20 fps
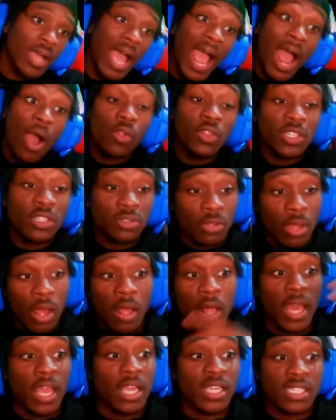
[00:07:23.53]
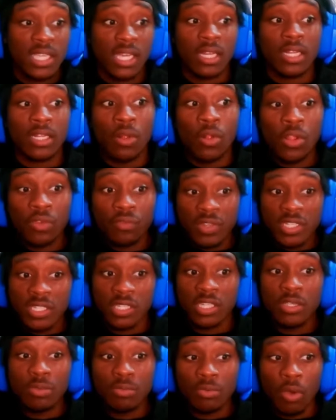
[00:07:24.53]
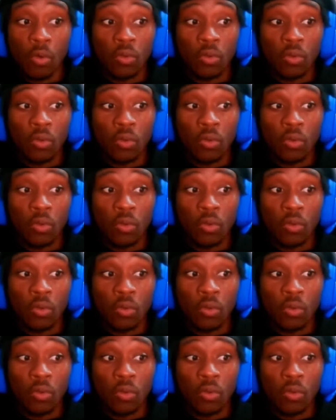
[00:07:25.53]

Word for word: I only uh, like I said, the only reason he